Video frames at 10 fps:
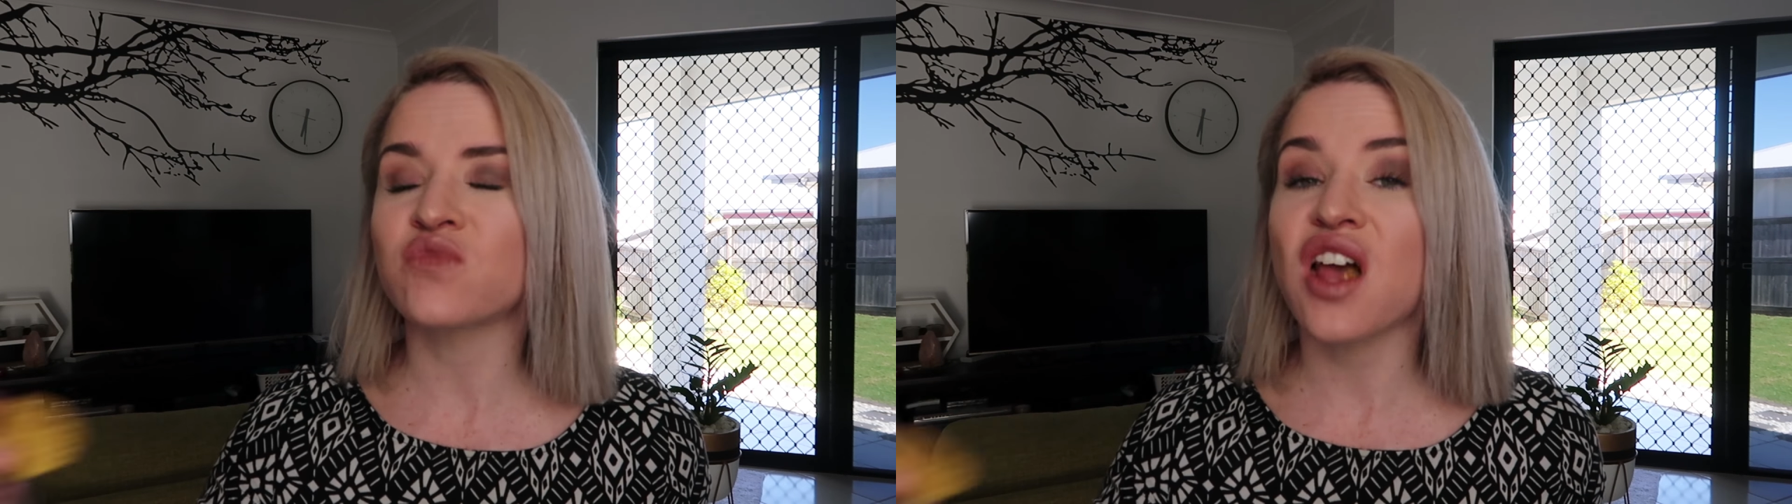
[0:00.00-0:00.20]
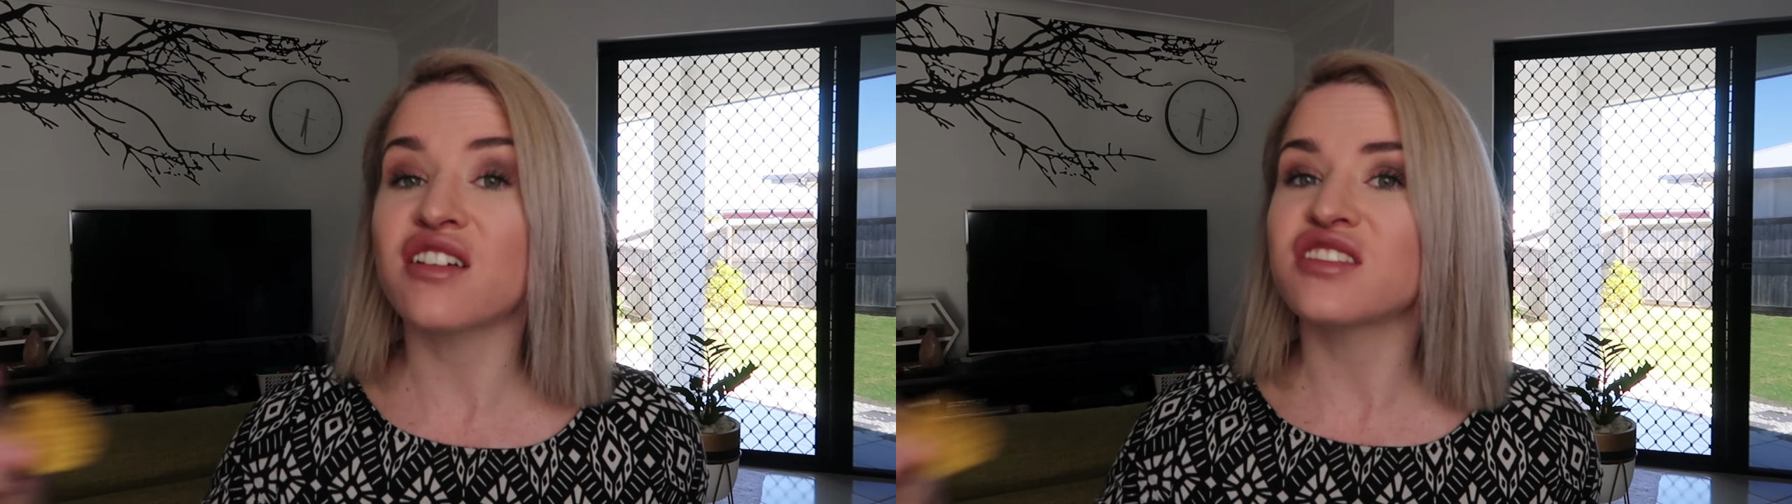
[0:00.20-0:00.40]

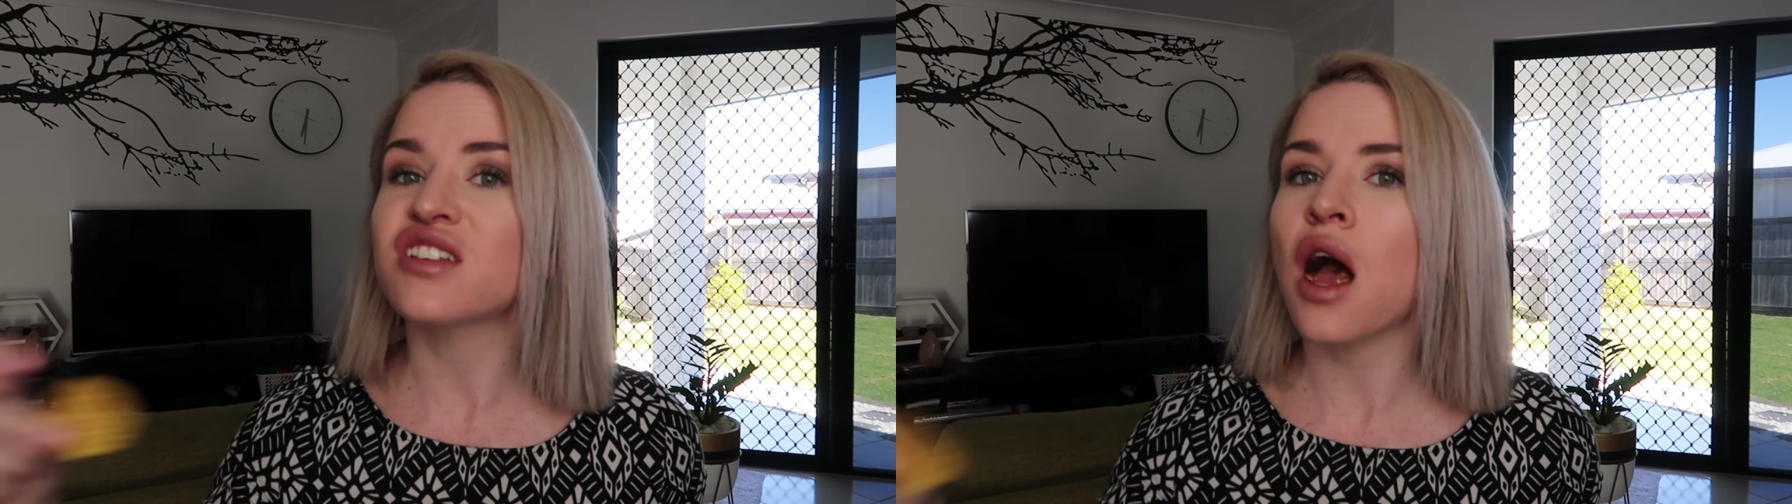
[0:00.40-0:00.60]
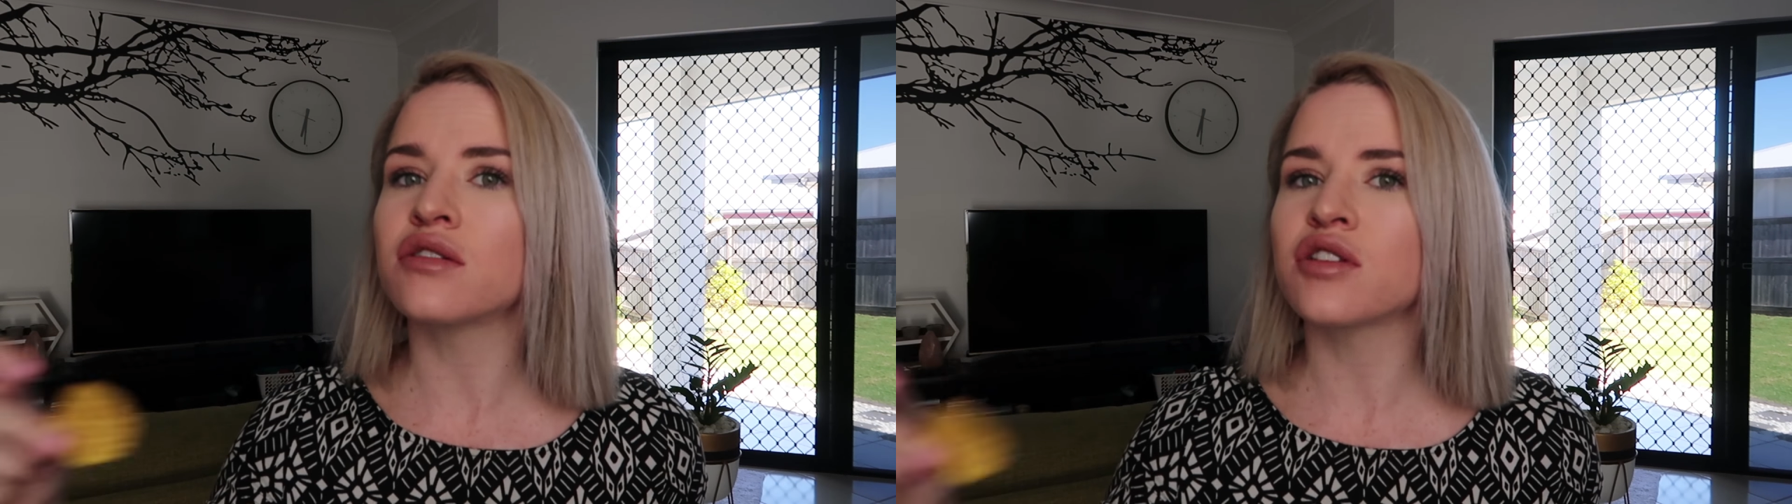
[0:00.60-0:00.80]
I just
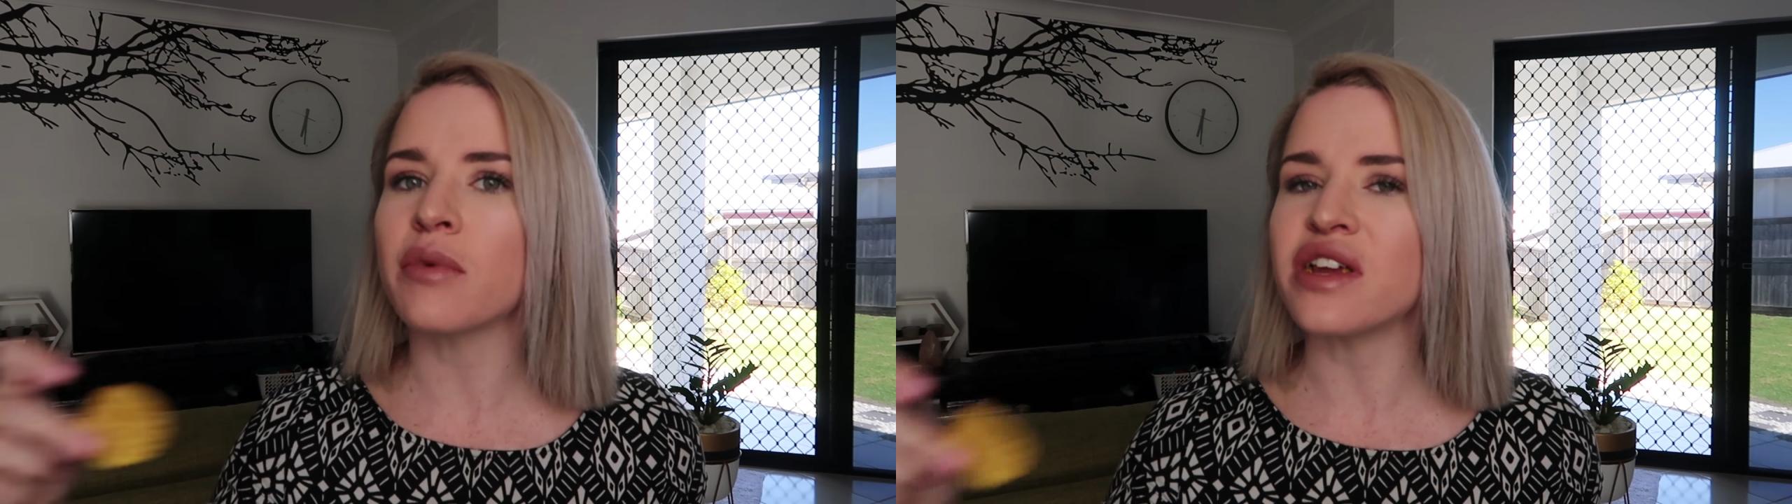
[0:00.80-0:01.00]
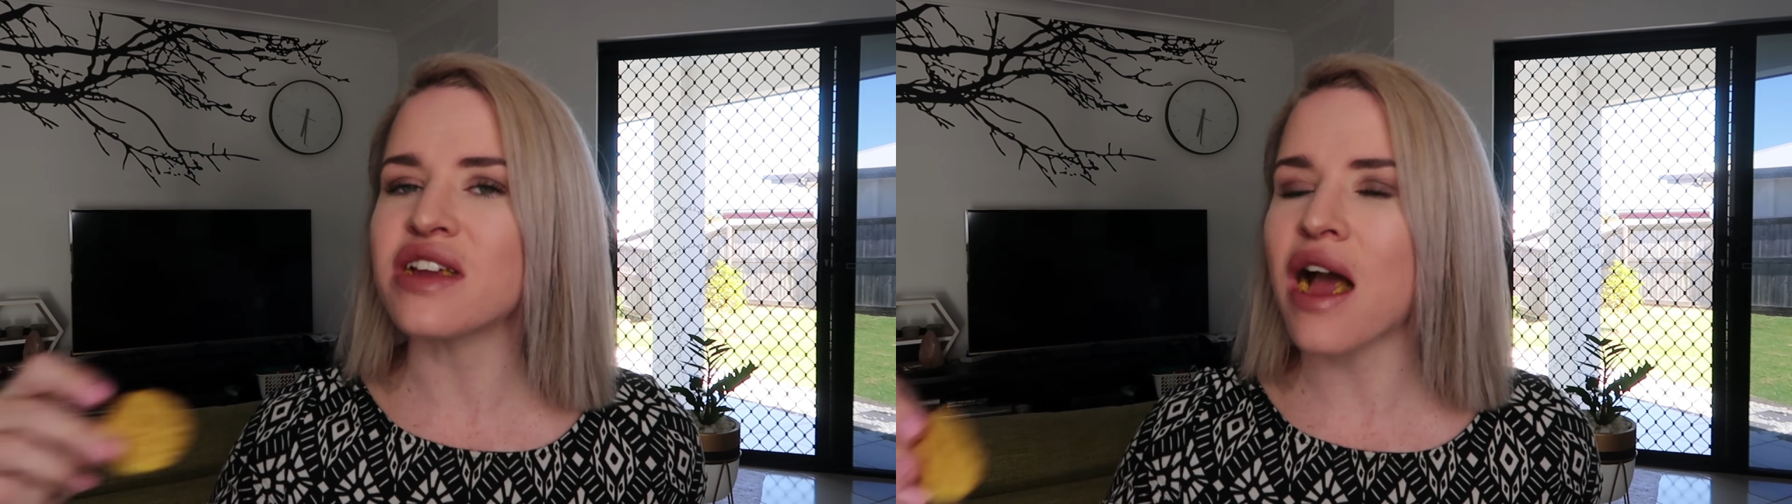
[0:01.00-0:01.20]
can't stop
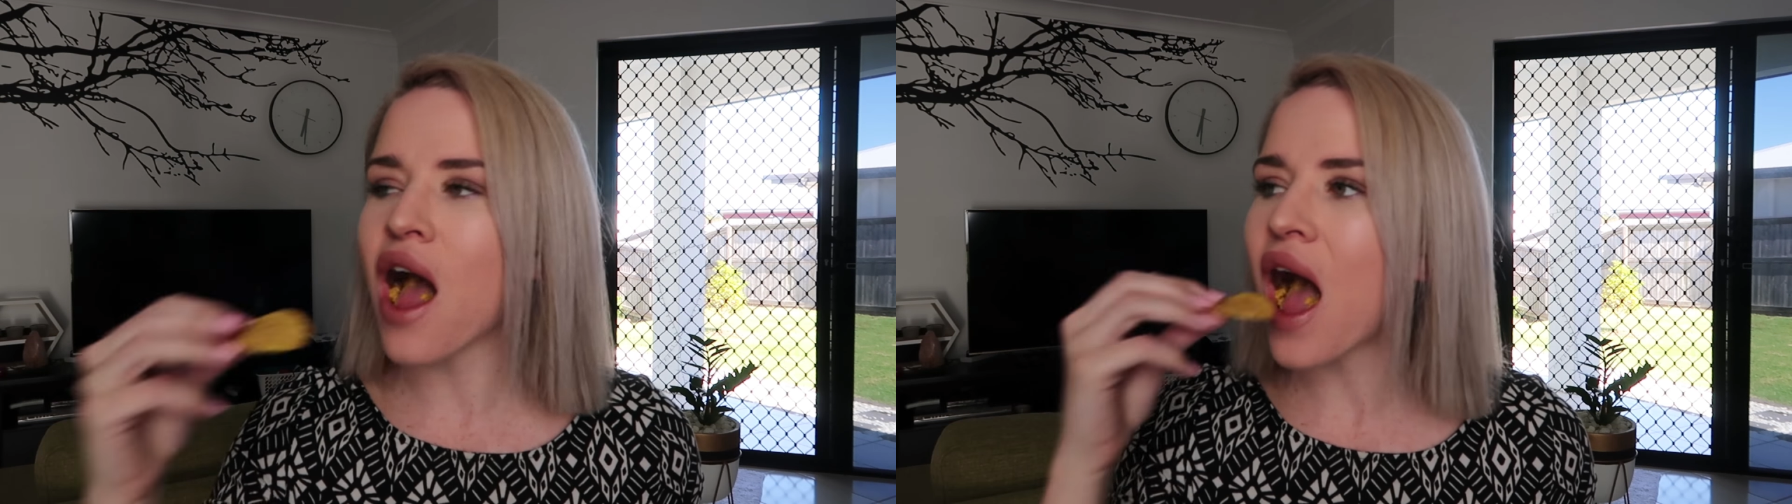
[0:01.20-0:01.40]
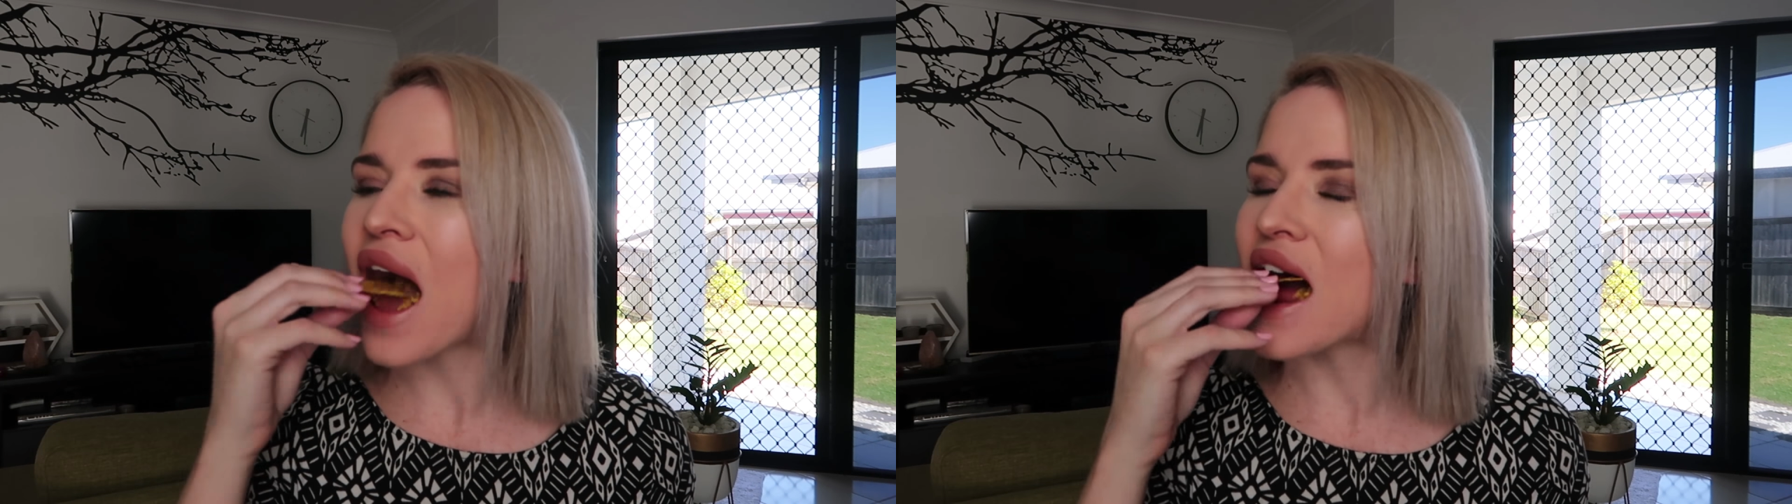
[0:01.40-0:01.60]
eating it.